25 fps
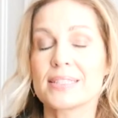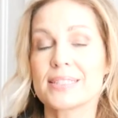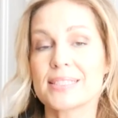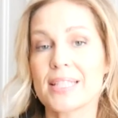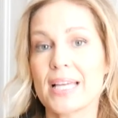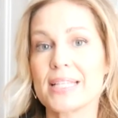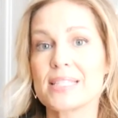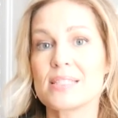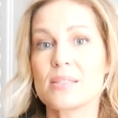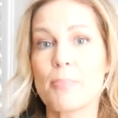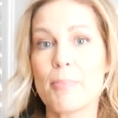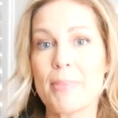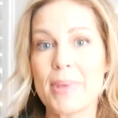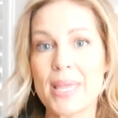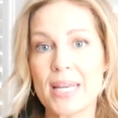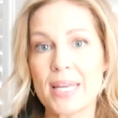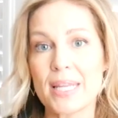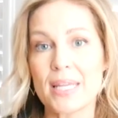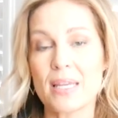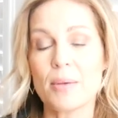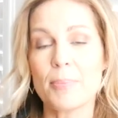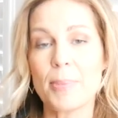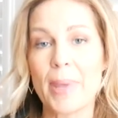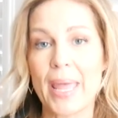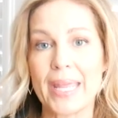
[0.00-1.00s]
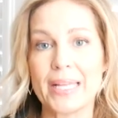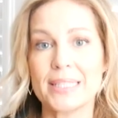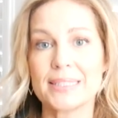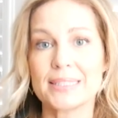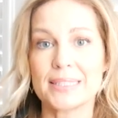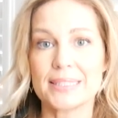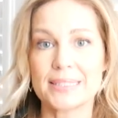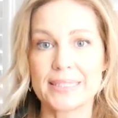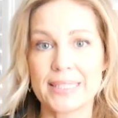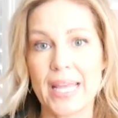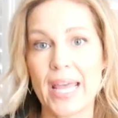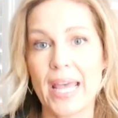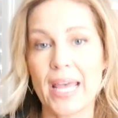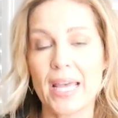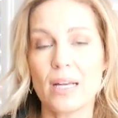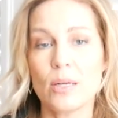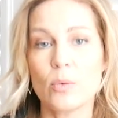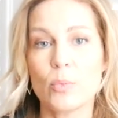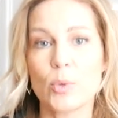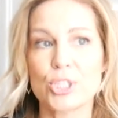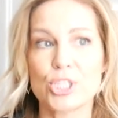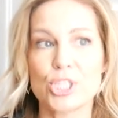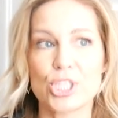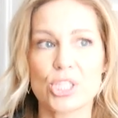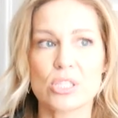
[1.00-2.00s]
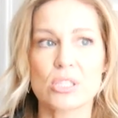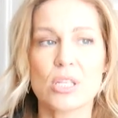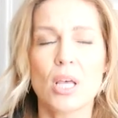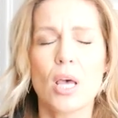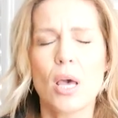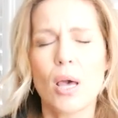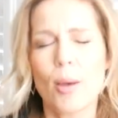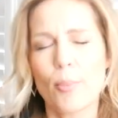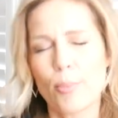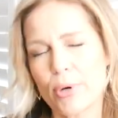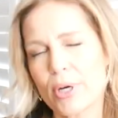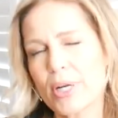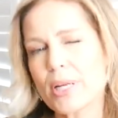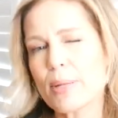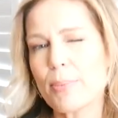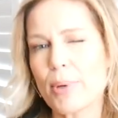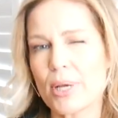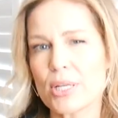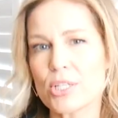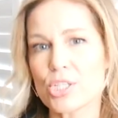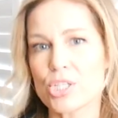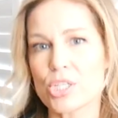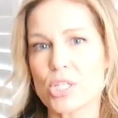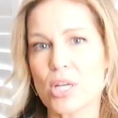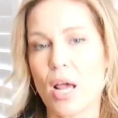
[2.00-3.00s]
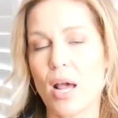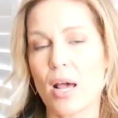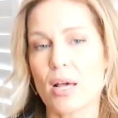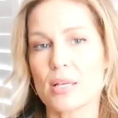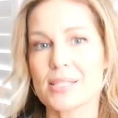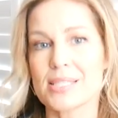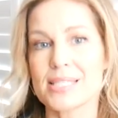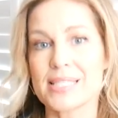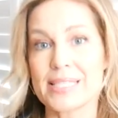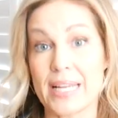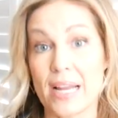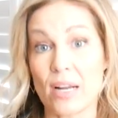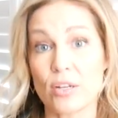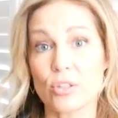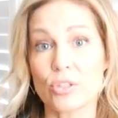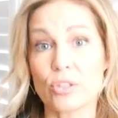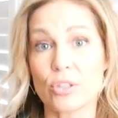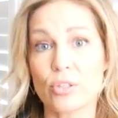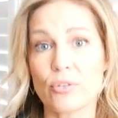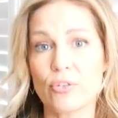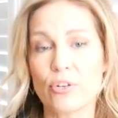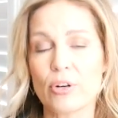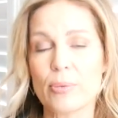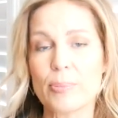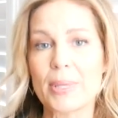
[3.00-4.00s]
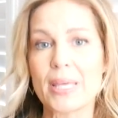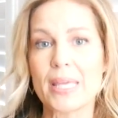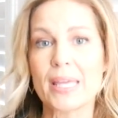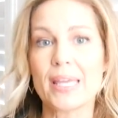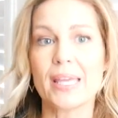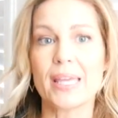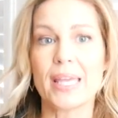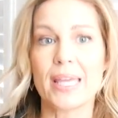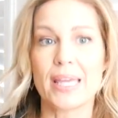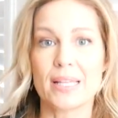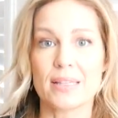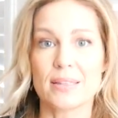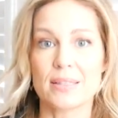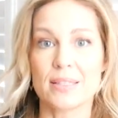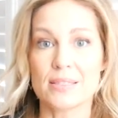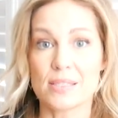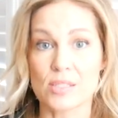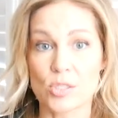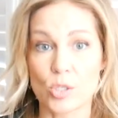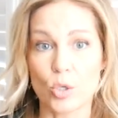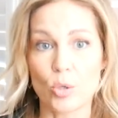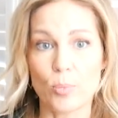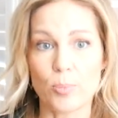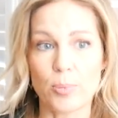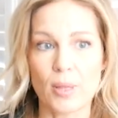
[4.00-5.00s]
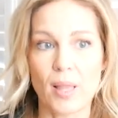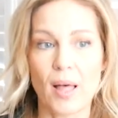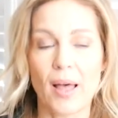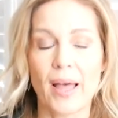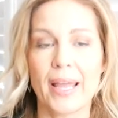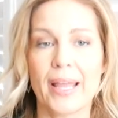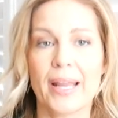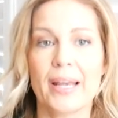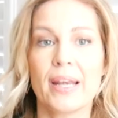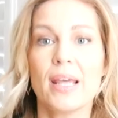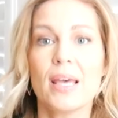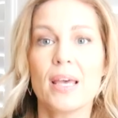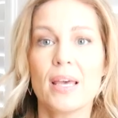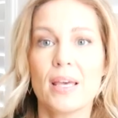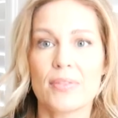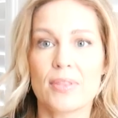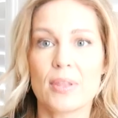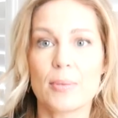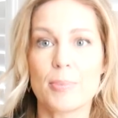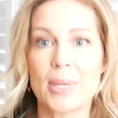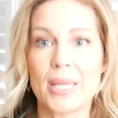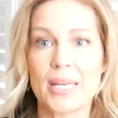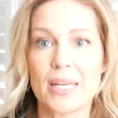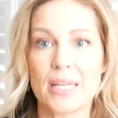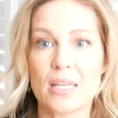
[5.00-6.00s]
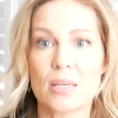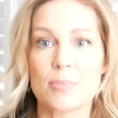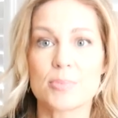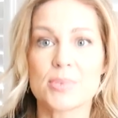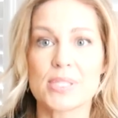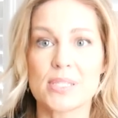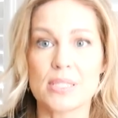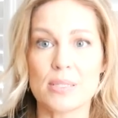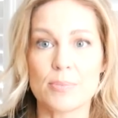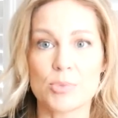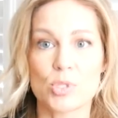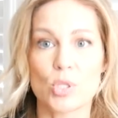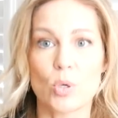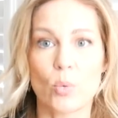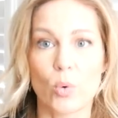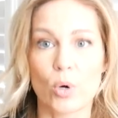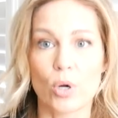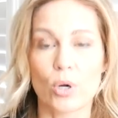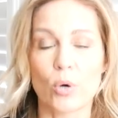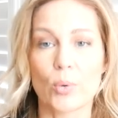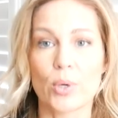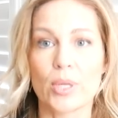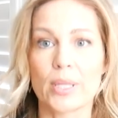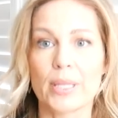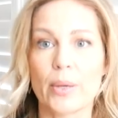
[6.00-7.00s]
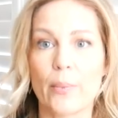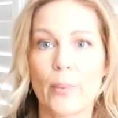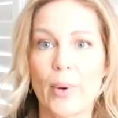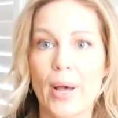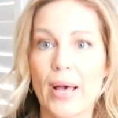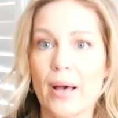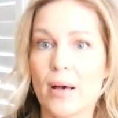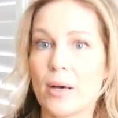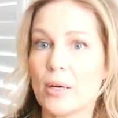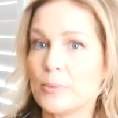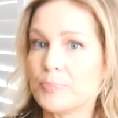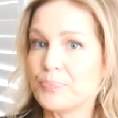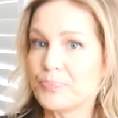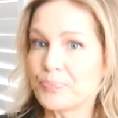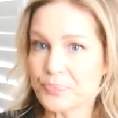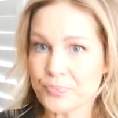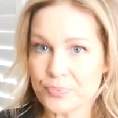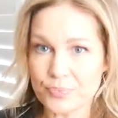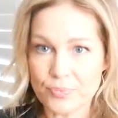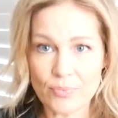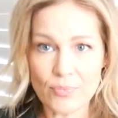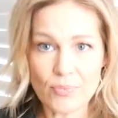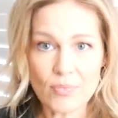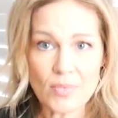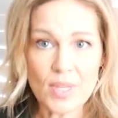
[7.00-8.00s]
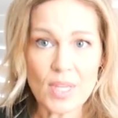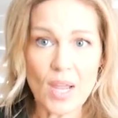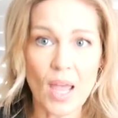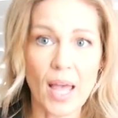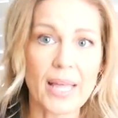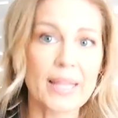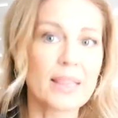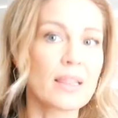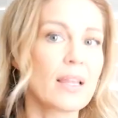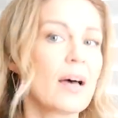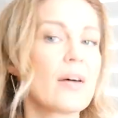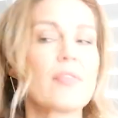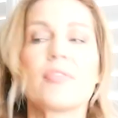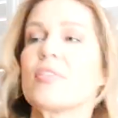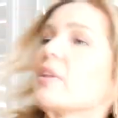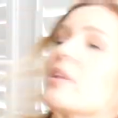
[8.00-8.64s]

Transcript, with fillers: size medium, 8 to 10, which is pretty much uh, standard for me in the scoop line. The mediums seem to work really well. I love the